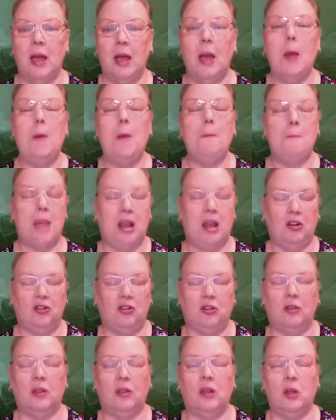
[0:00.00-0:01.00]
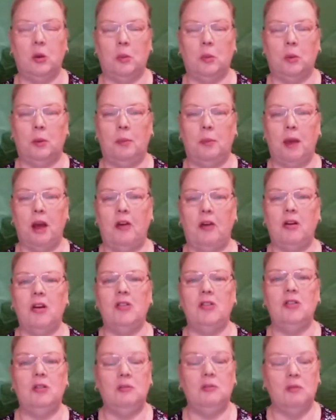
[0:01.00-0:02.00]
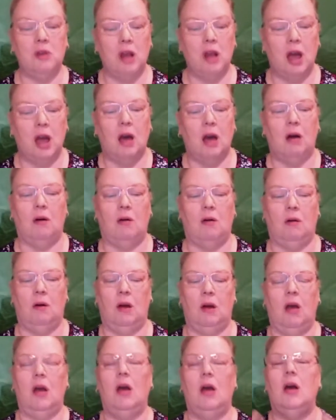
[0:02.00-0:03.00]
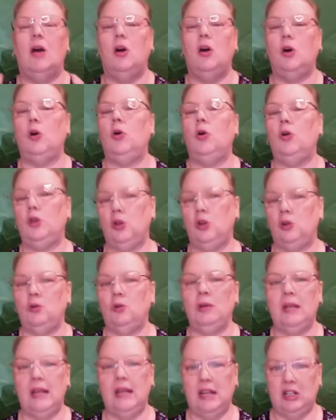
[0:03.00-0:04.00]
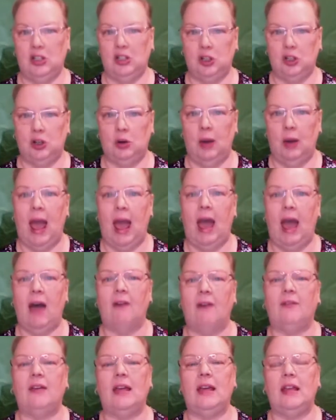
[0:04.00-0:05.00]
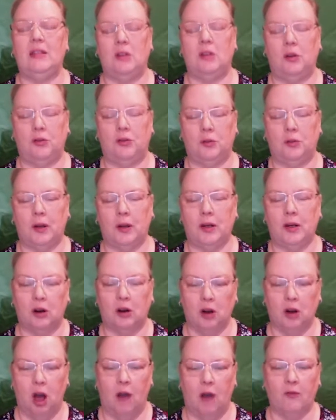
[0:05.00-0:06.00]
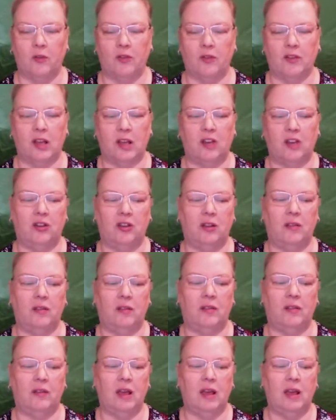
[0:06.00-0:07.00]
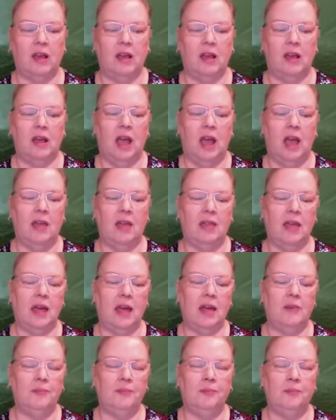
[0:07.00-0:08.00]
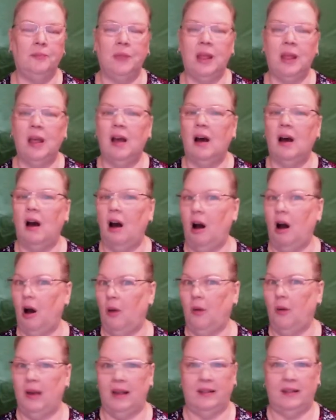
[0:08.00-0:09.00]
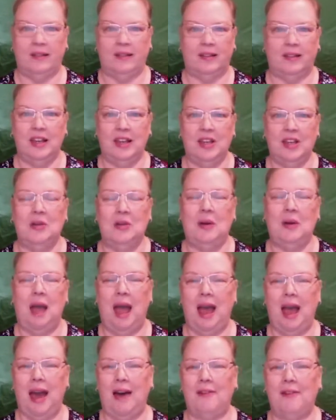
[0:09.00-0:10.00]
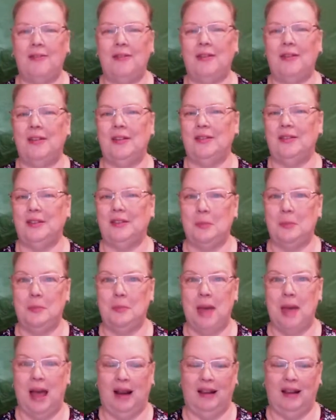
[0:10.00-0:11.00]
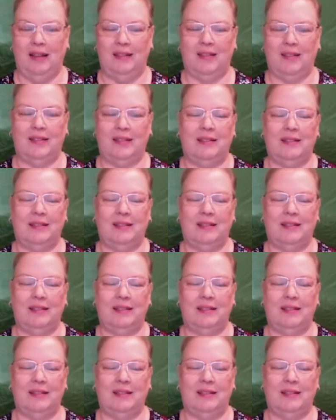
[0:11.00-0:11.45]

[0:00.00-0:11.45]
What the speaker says: make sure that you're prepared and you know who you need to have in those critical conversations. And then always you have to balance